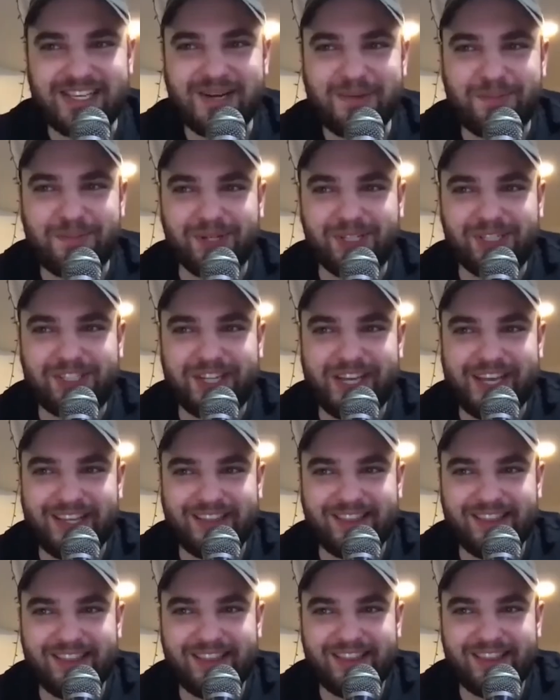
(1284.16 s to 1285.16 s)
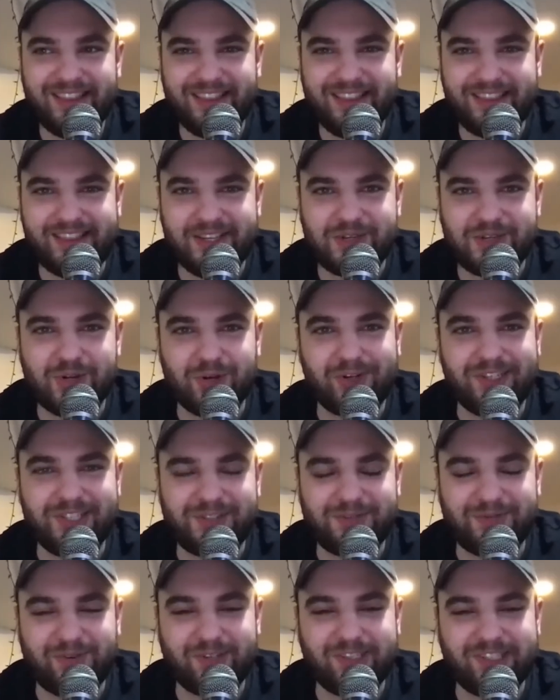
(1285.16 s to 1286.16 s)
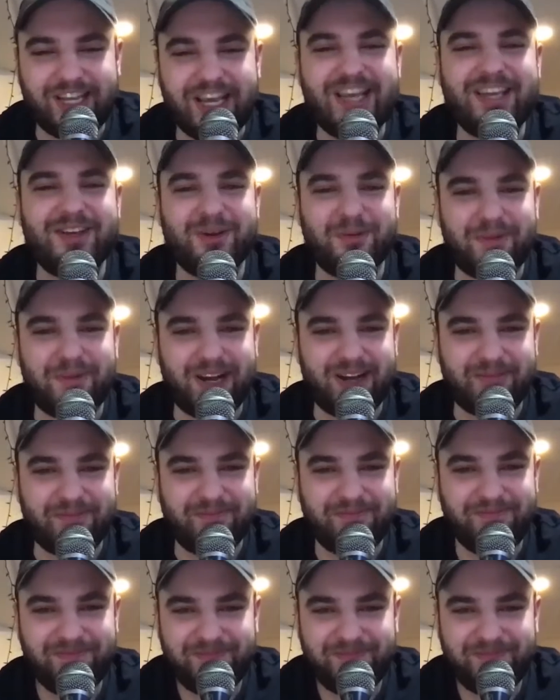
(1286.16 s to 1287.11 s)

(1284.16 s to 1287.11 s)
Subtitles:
appreciate the choice for date your mom.